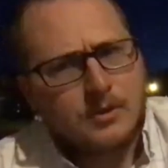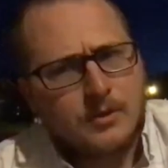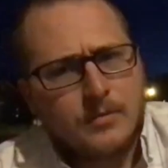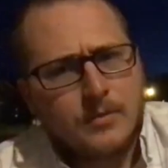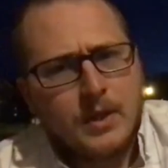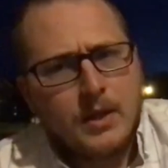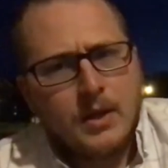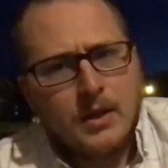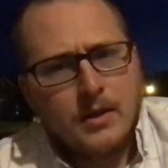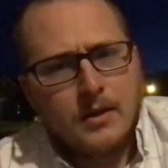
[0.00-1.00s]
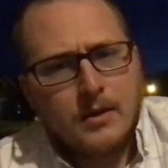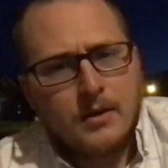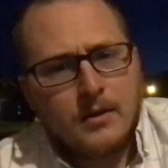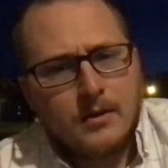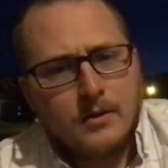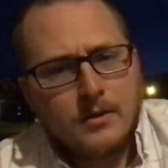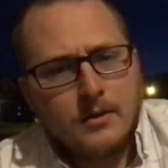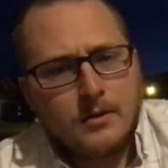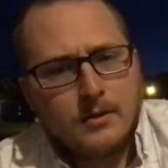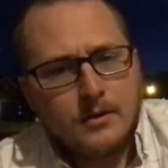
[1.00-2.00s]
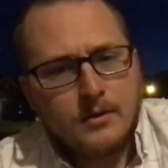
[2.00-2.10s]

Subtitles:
That's in addition to the normal aging